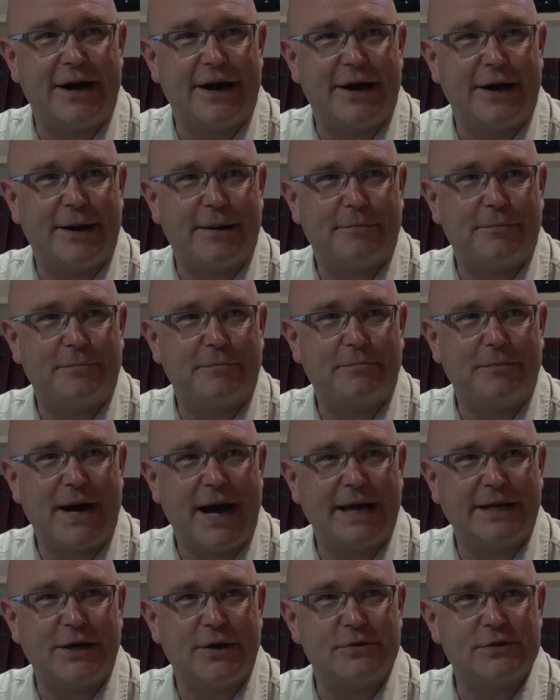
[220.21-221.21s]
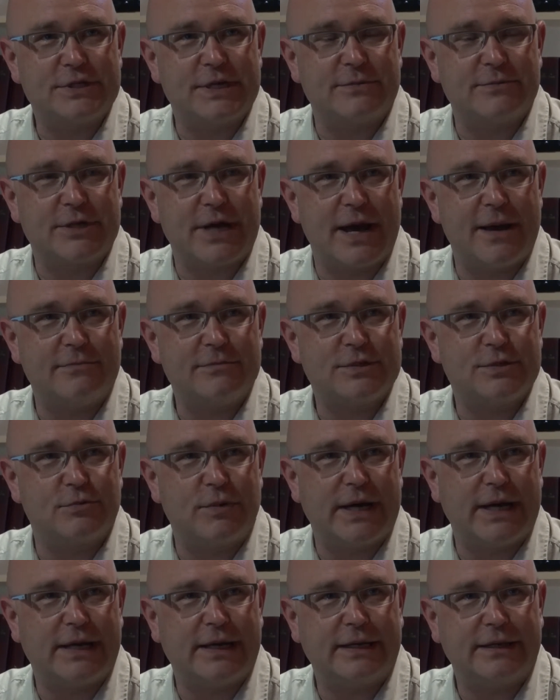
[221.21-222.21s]
I know sometimes
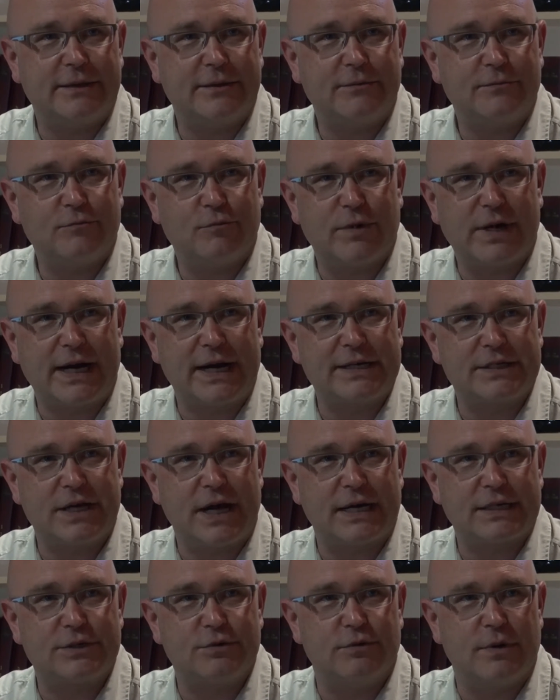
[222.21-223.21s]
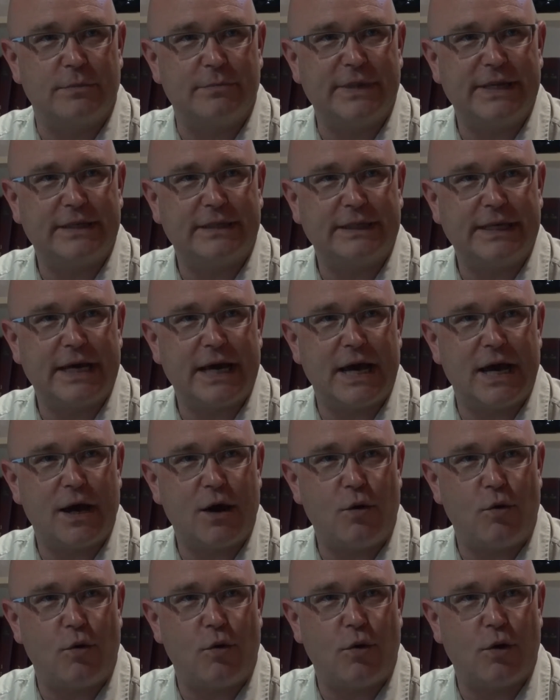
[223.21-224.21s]
when I talk to
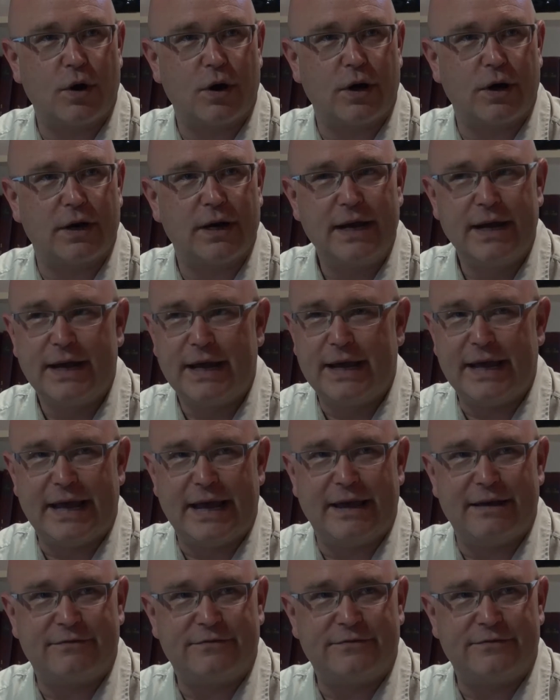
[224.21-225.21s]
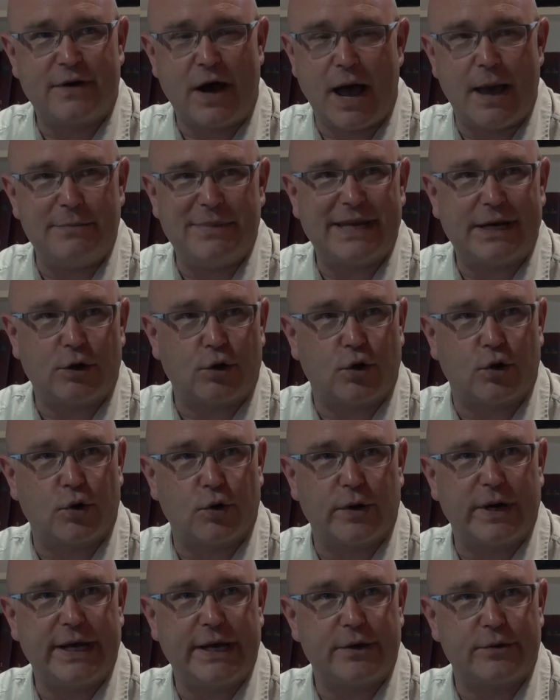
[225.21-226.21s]
Amelia, or if I'm in a
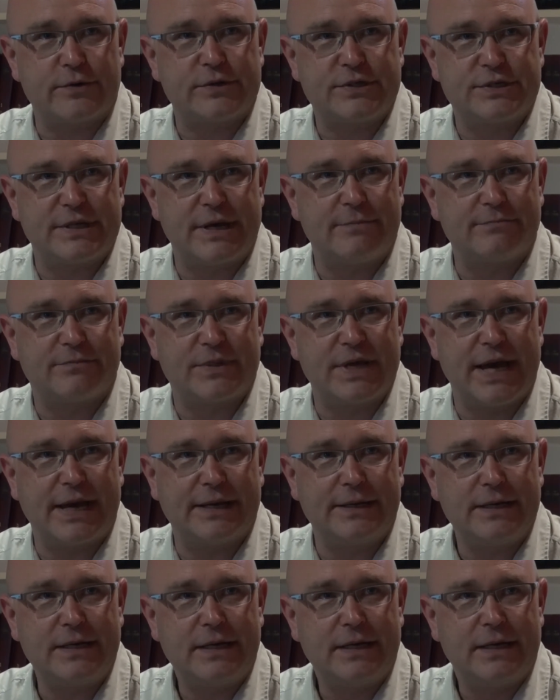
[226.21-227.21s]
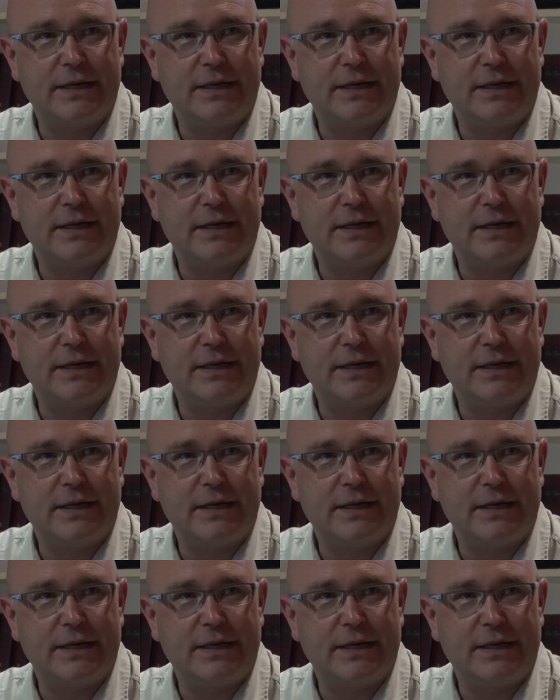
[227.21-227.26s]
hurry or something,